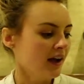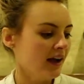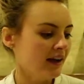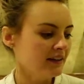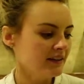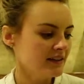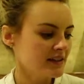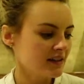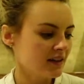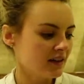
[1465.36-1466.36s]
And
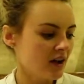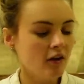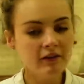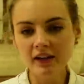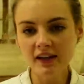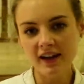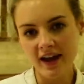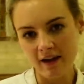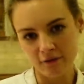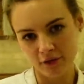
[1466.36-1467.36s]
currently I
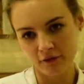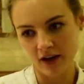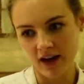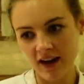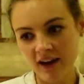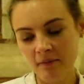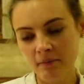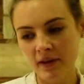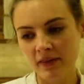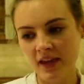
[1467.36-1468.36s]
have 3,
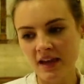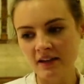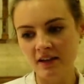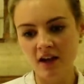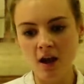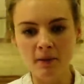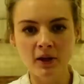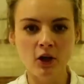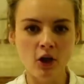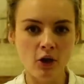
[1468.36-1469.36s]
but they come
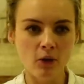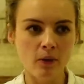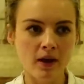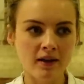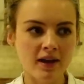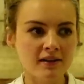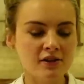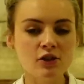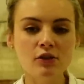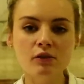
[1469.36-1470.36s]
and go, and
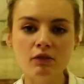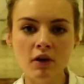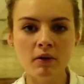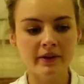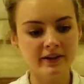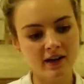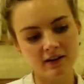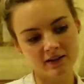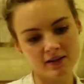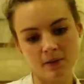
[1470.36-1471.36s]
as you grow and
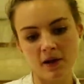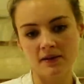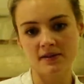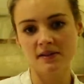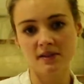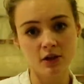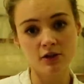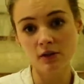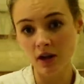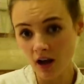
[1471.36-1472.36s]
change as a person, so
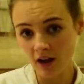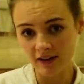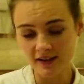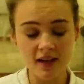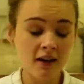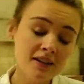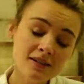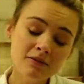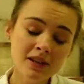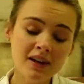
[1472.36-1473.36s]
do your guides. And I
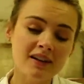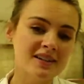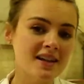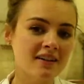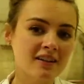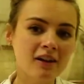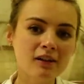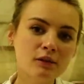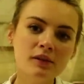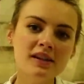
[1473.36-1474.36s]
didn't realise that. I
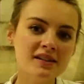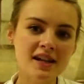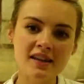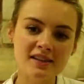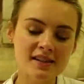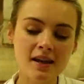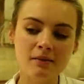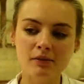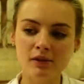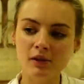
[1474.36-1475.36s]
thought they stay the
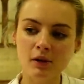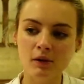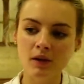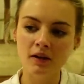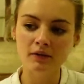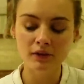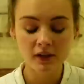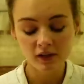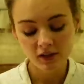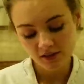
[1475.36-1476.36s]
same throughout your whole life.
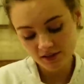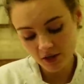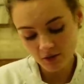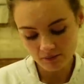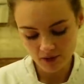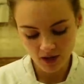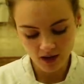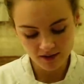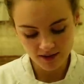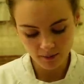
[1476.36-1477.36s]
So you
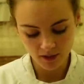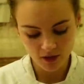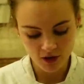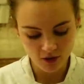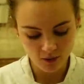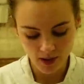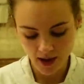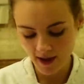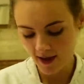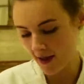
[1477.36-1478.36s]
learn something new
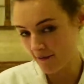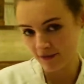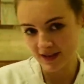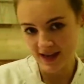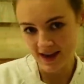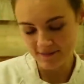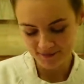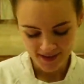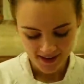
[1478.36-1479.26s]
every day.